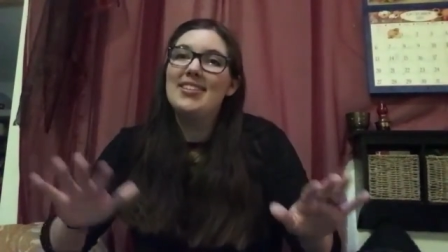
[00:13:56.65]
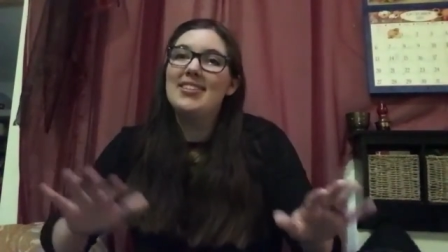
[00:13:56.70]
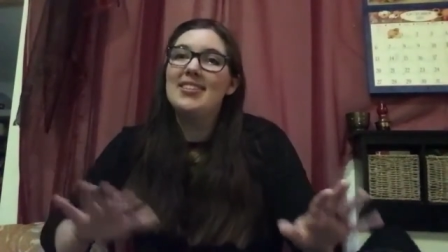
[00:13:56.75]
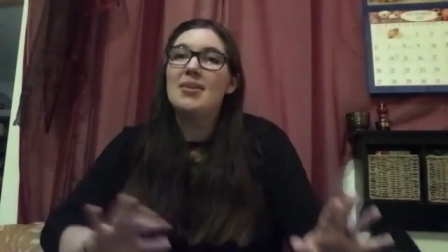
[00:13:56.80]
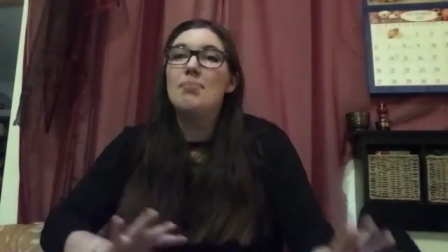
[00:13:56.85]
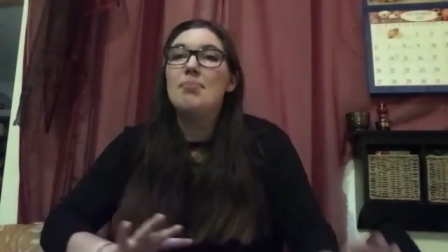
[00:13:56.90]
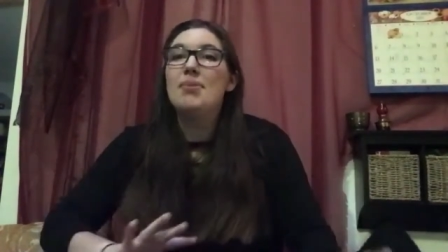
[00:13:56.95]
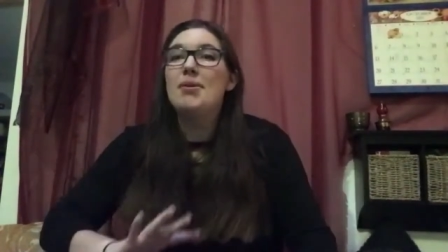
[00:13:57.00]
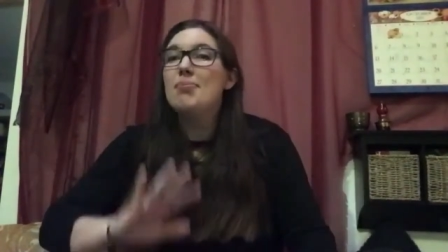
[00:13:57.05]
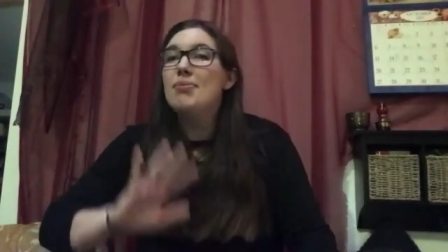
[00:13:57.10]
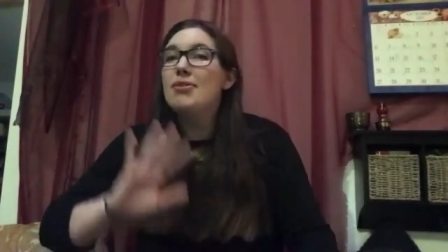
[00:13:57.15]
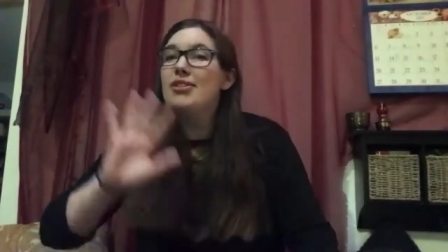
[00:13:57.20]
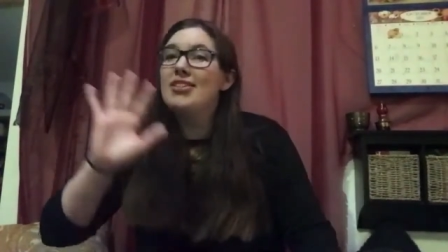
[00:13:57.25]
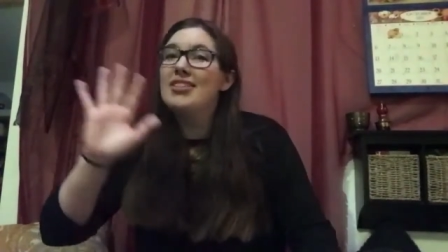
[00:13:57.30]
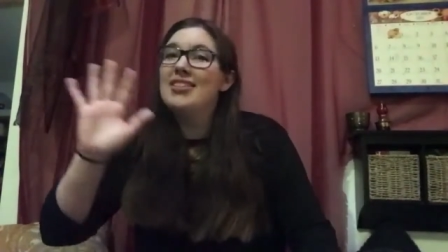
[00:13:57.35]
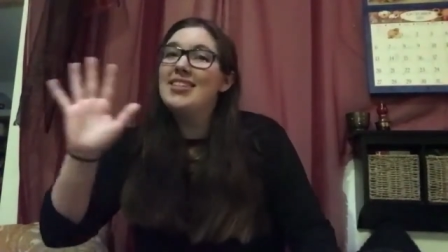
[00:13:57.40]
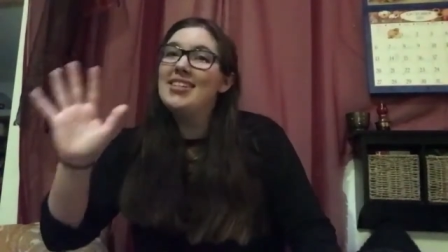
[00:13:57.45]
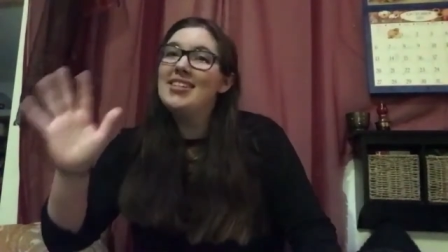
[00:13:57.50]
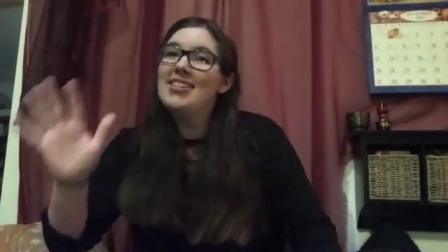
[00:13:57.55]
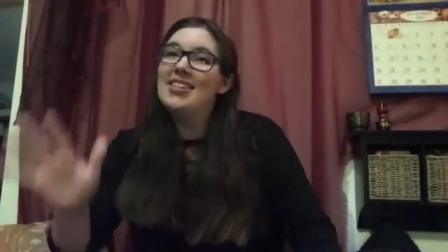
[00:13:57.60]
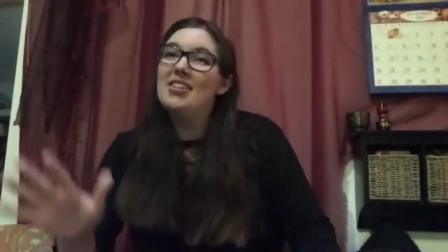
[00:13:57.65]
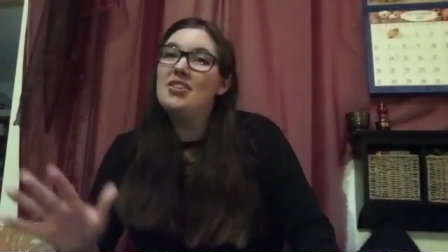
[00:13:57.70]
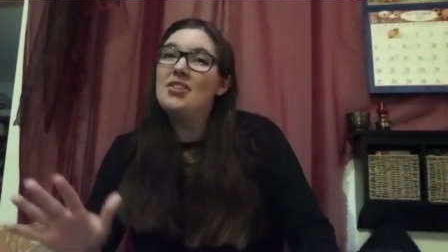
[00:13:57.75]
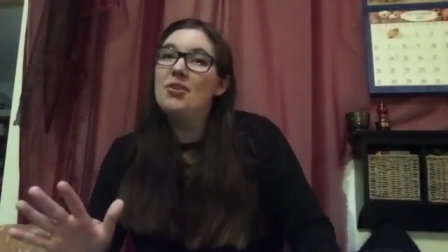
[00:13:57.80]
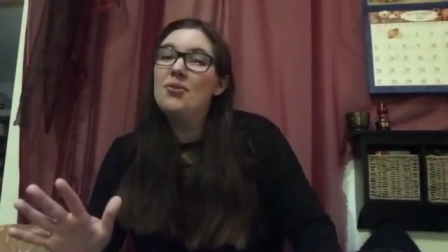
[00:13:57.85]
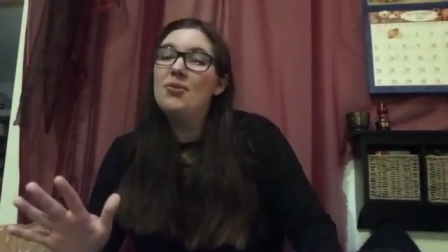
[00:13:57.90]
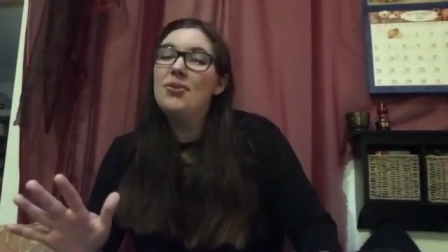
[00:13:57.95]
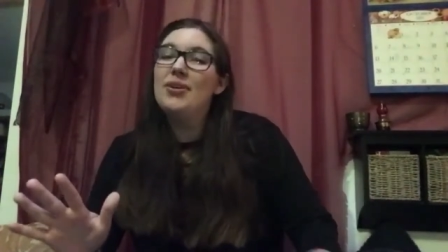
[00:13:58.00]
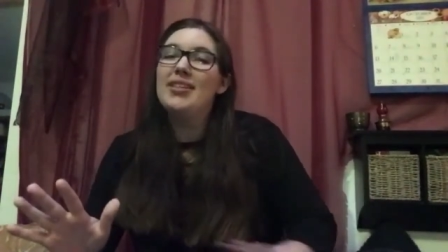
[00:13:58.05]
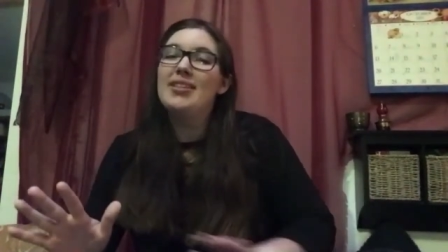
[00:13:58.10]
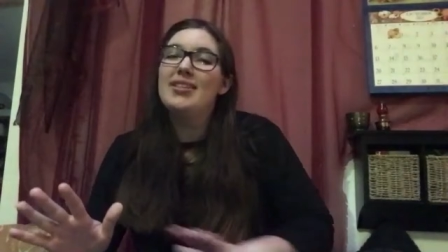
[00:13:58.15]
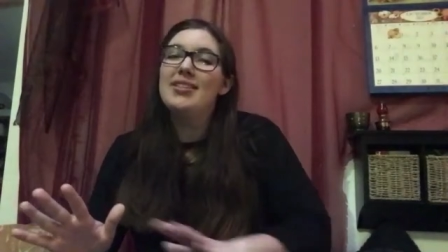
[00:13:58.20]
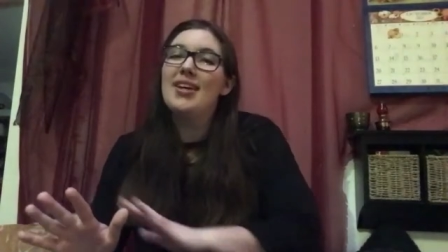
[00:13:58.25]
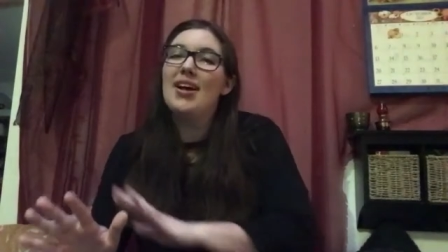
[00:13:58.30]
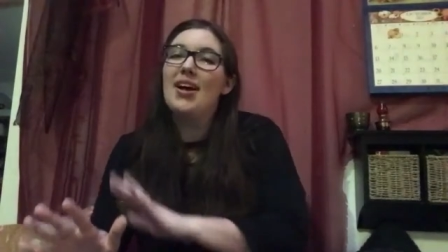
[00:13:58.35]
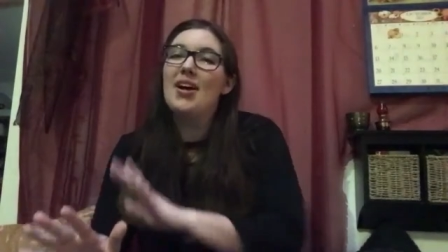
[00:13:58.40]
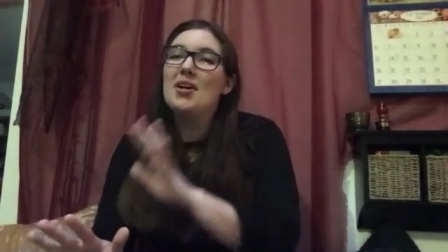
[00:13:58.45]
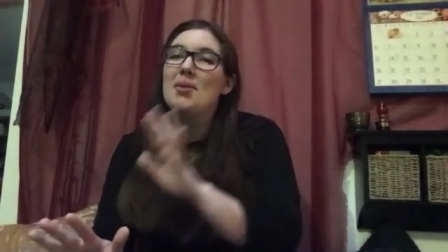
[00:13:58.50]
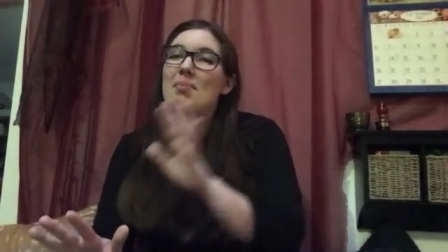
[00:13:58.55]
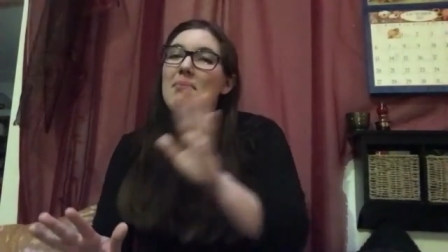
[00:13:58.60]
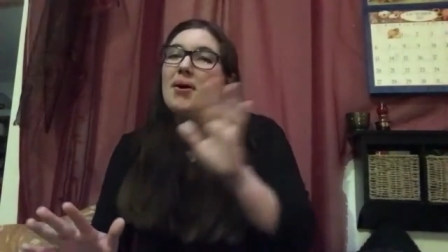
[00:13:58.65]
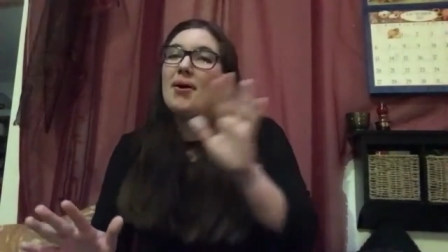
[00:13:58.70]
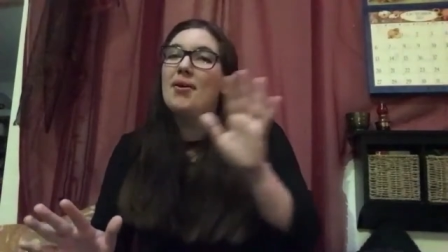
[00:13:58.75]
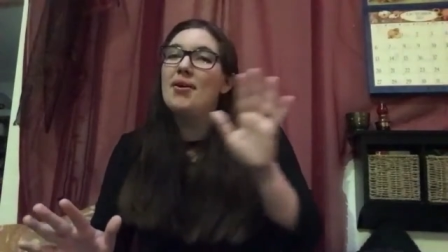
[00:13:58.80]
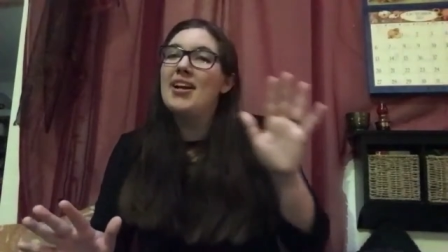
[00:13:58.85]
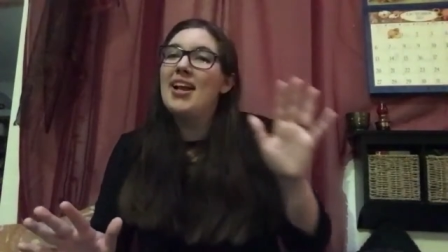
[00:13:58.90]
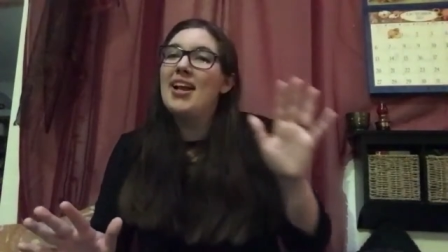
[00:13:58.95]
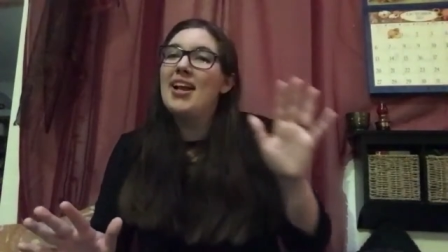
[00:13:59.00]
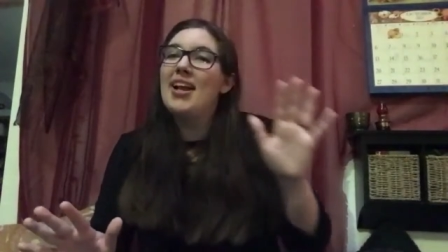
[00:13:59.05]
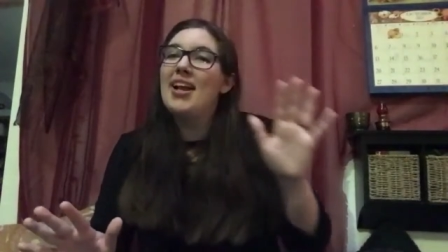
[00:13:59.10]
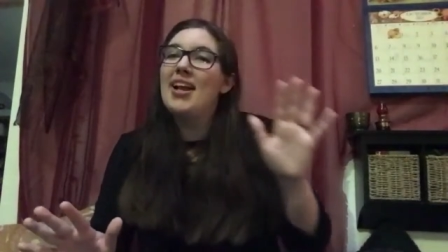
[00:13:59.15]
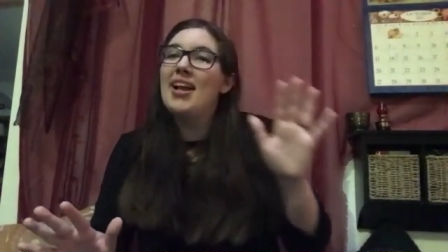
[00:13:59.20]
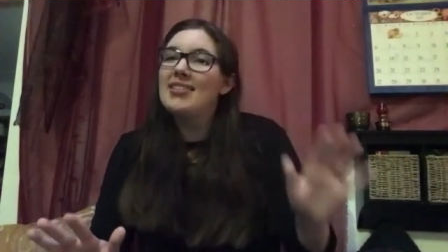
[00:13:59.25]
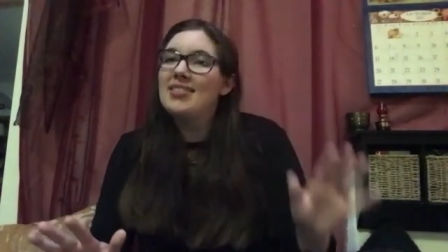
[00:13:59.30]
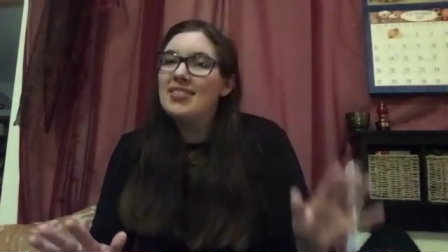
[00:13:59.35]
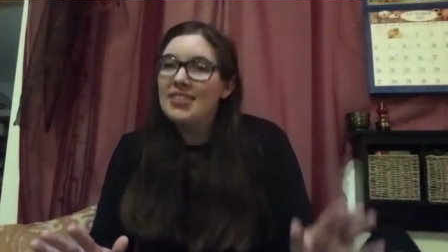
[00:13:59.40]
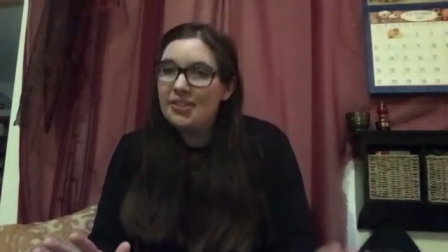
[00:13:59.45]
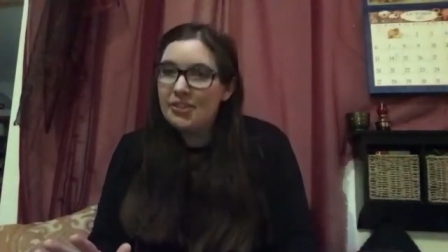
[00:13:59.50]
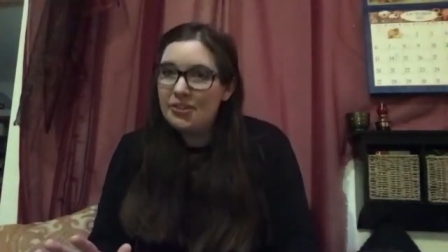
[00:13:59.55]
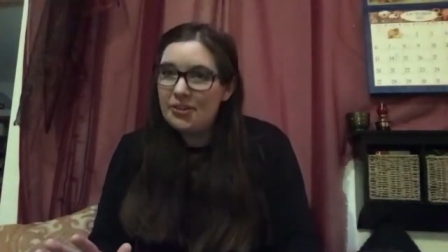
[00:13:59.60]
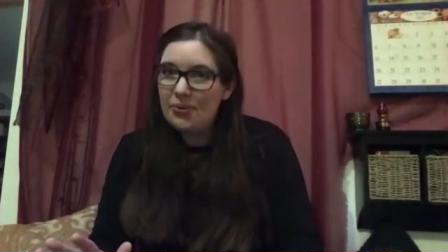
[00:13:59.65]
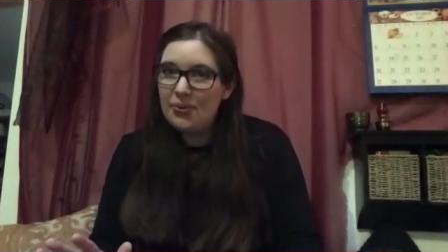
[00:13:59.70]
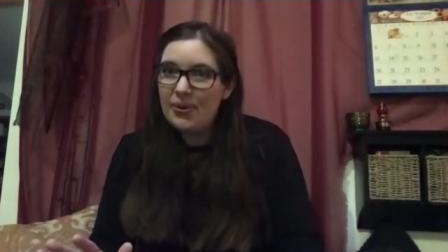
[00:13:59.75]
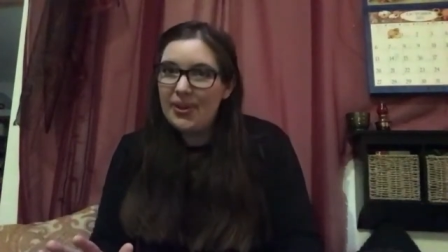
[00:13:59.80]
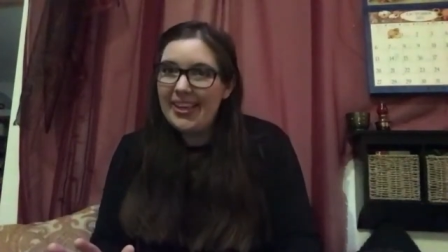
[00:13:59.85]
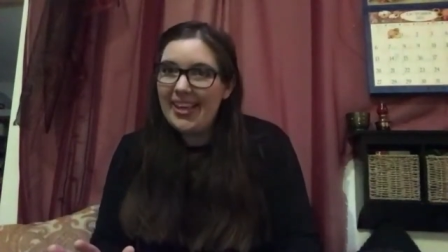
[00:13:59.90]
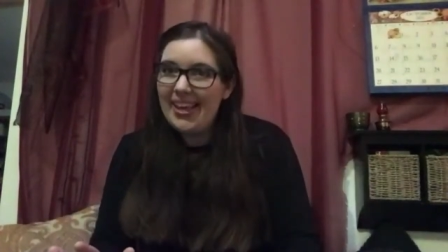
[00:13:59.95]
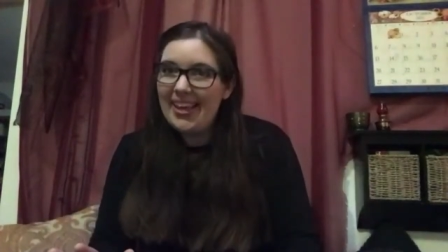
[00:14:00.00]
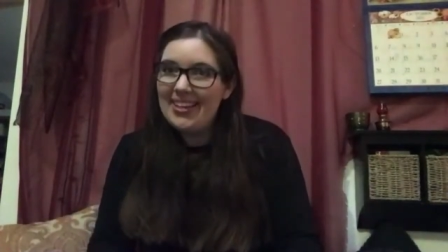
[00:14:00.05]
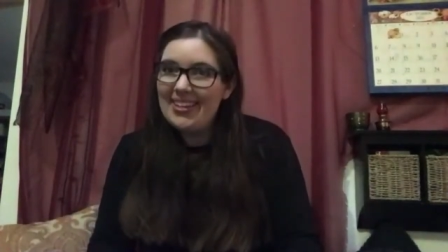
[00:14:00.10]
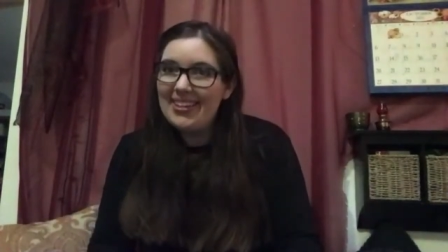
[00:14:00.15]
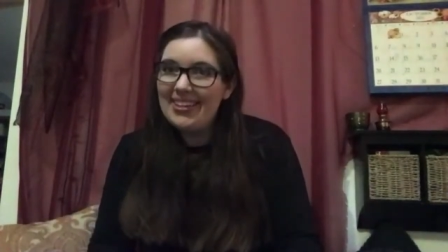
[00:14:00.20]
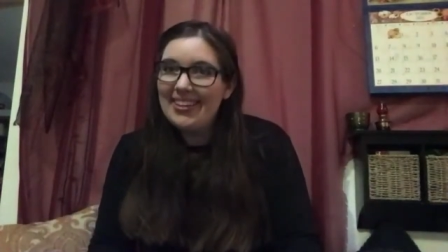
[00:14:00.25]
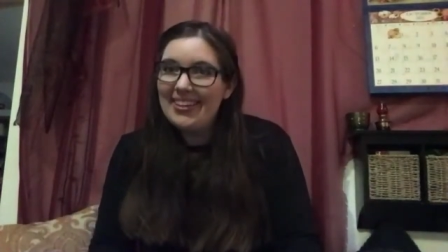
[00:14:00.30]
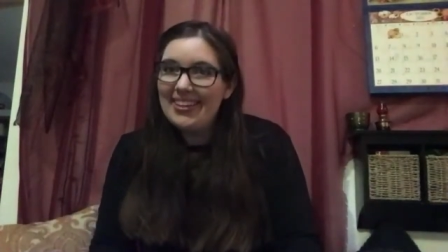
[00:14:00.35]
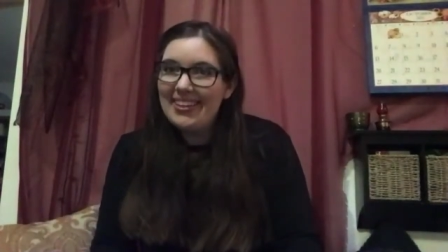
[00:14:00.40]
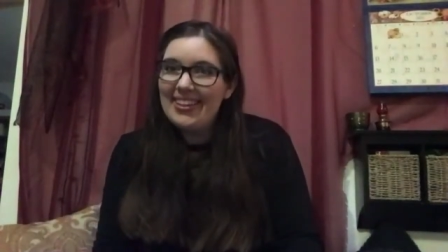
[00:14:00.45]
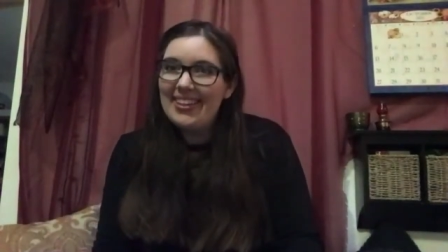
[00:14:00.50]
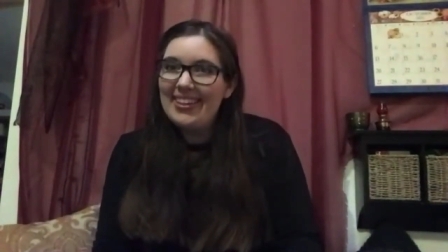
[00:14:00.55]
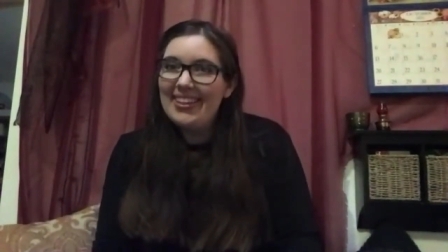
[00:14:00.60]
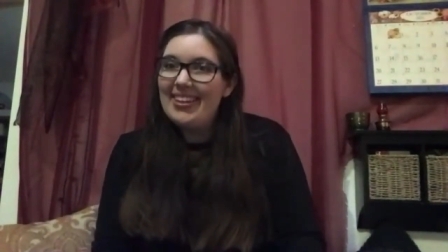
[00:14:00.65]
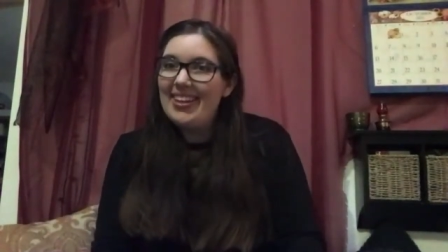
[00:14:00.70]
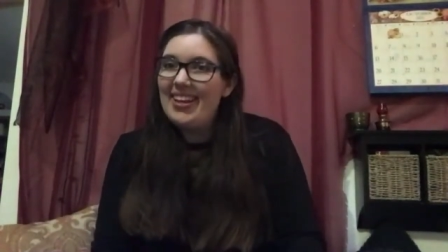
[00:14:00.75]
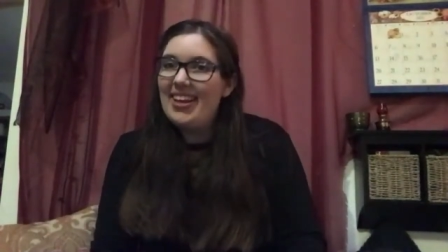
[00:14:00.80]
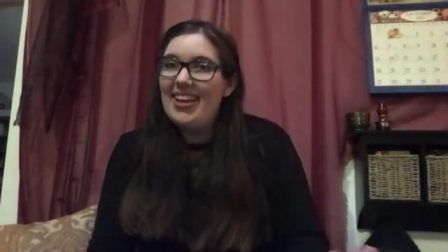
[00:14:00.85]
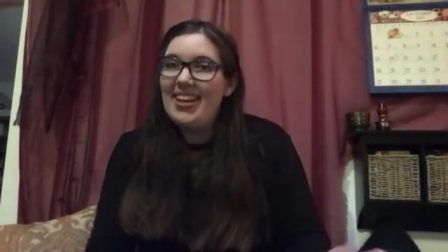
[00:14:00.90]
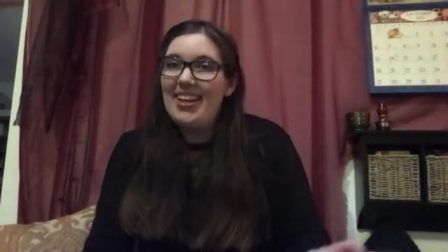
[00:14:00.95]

and some people just need to do it and talk about it as they're doing it.